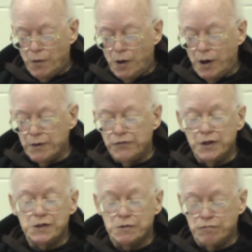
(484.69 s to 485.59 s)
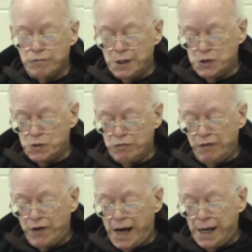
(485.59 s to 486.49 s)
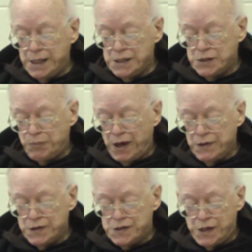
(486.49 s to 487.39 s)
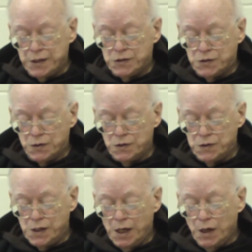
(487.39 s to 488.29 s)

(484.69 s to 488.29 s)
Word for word: All of this was revised by the censors